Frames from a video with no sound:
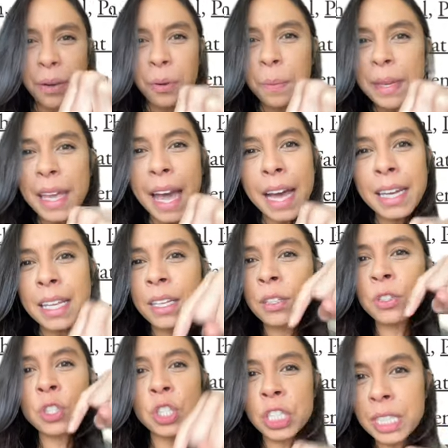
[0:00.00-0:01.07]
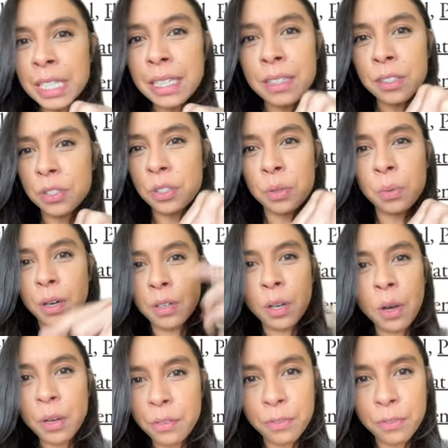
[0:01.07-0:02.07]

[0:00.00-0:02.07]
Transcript: are we adding cheese to our dog